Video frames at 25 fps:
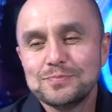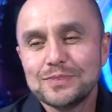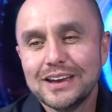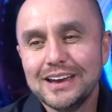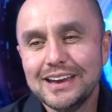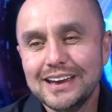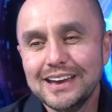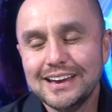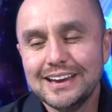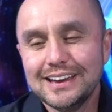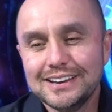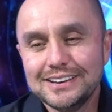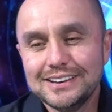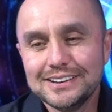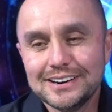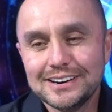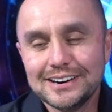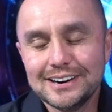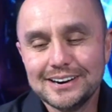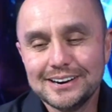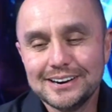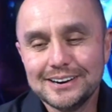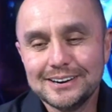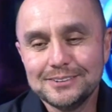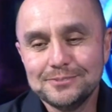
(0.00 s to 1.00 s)
And
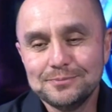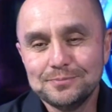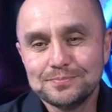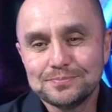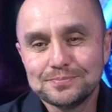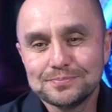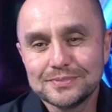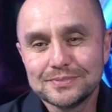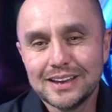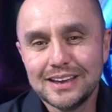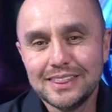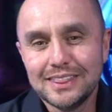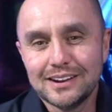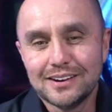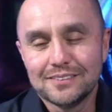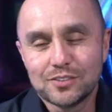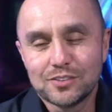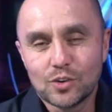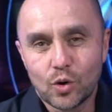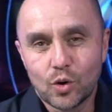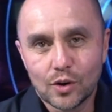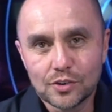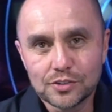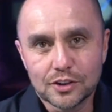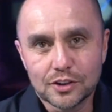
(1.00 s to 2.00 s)
um, and then of
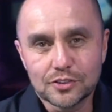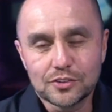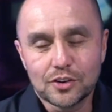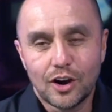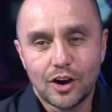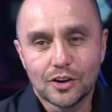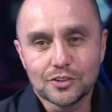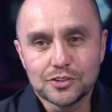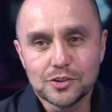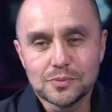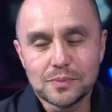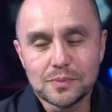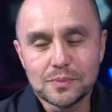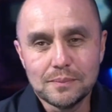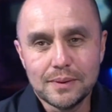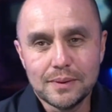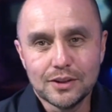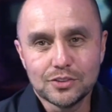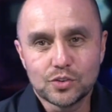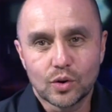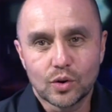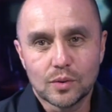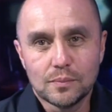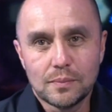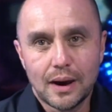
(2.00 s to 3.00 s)
course I talked to my
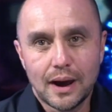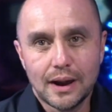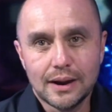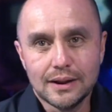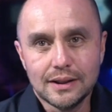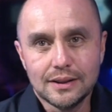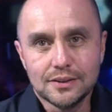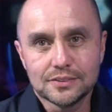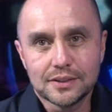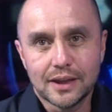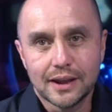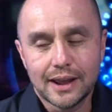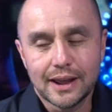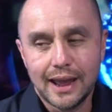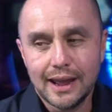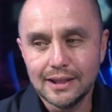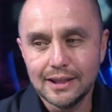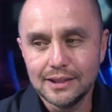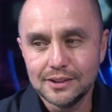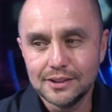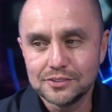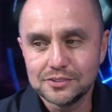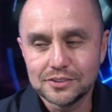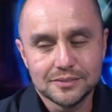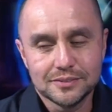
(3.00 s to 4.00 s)
mentor about it. He's like, hey,
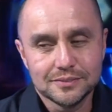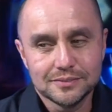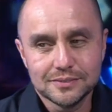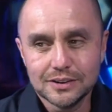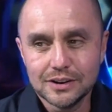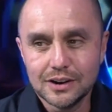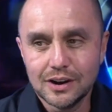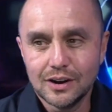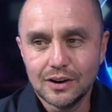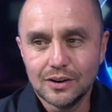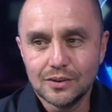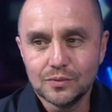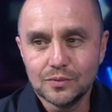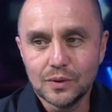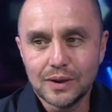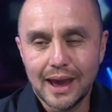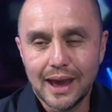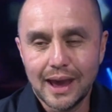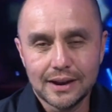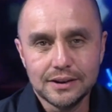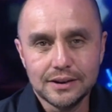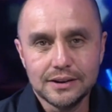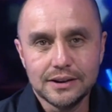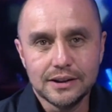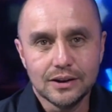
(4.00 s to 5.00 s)
listen, you know, we
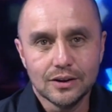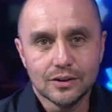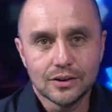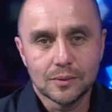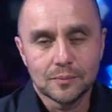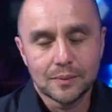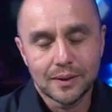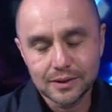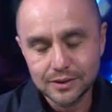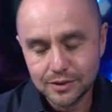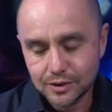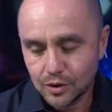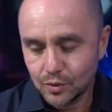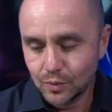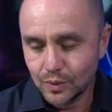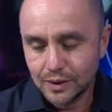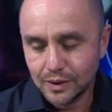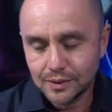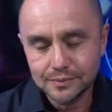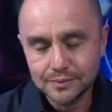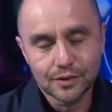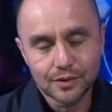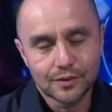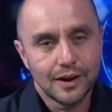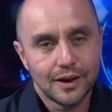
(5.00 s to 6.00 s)
had a deal, and I'm like, you know
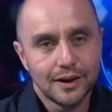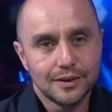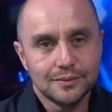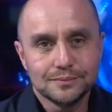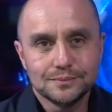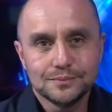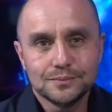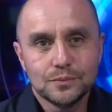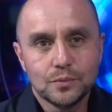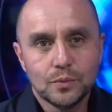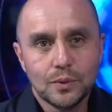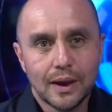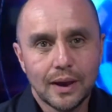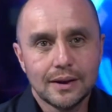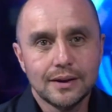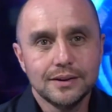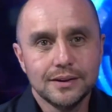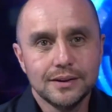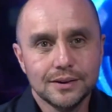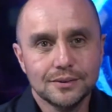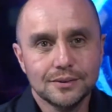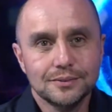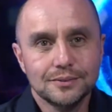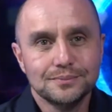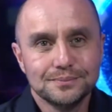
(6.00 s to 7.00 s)
what, you're right, we had a
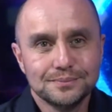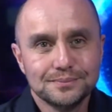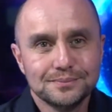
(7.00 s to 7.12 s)
deal.